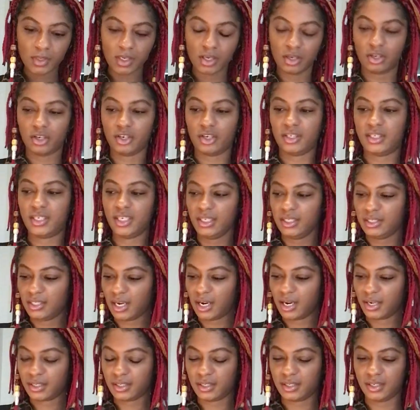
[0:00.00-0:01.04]
you're
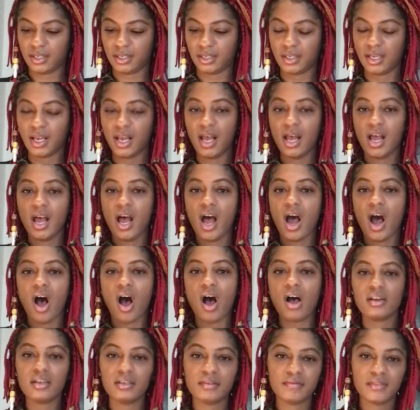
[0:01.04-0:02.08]
detoxing
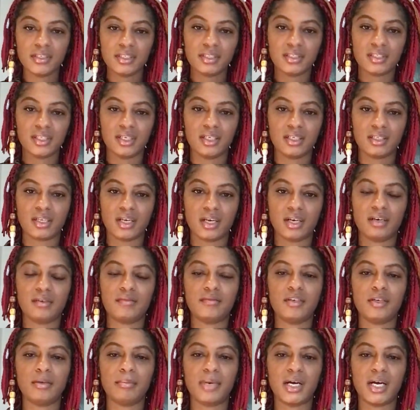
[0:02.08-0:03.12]
all of these things out of
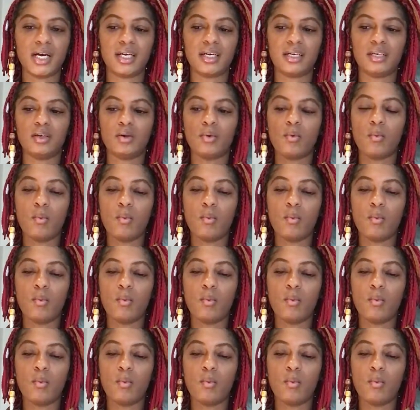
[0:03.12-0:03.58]
your body.